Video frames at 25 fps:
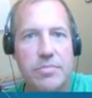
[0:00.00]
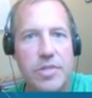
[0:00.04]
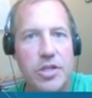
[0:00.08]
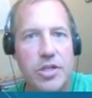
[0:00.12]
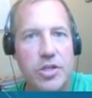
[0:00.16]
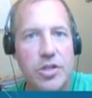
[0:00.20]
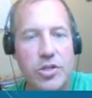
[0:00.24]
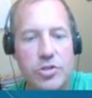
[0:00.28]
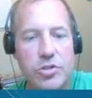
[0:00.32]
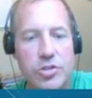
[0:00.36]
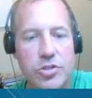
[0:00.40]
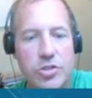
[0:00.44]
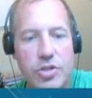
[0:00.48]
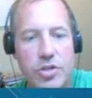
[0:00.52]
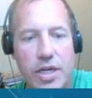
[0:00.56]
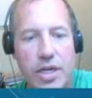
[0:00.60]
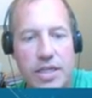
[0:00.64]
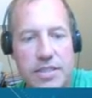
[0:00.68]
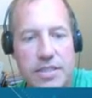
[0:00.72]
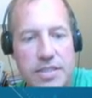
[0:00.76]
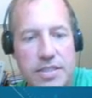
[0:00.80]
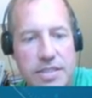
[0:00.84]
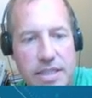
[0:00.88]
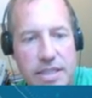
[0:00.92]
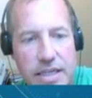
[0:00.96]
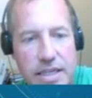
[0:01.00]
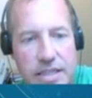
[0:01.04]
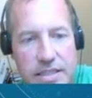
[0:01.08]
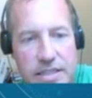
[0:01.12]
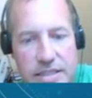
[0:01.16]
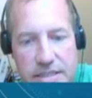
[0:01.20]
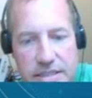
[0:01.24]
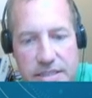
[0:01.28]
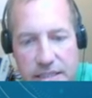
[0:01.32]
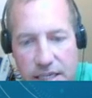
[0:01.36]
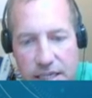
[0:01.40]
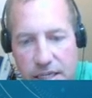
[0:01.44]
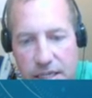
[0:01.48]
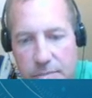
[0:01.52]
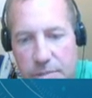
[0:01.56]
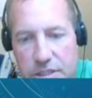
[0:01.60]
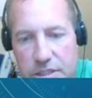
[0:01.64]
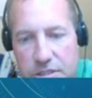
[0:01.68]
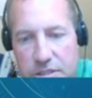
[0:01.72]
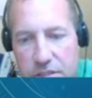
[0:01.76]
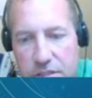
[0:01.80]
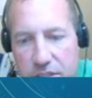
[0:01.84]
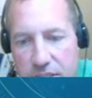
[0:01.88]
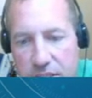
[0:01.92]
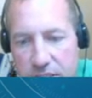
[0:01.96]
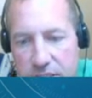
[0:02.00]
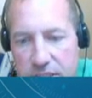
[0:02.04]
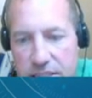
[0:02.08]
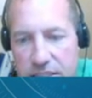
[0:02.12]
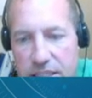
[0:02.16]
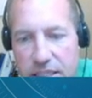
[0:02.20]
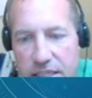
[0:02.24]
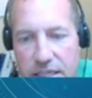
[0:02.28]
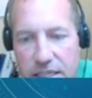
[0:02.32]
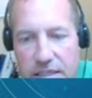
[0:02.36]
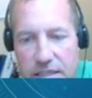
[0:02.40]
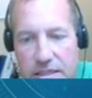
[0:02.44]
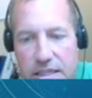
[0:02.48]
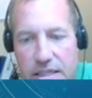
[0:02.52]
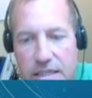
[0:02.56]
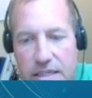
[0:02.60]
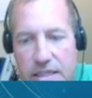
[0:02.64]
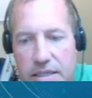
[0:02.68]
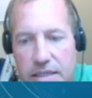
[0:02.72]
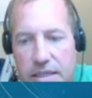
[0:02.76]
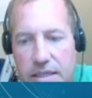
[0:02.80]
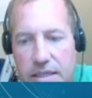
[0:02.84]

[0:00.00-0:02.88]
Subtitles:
the neutrons stay the same, as you can see in the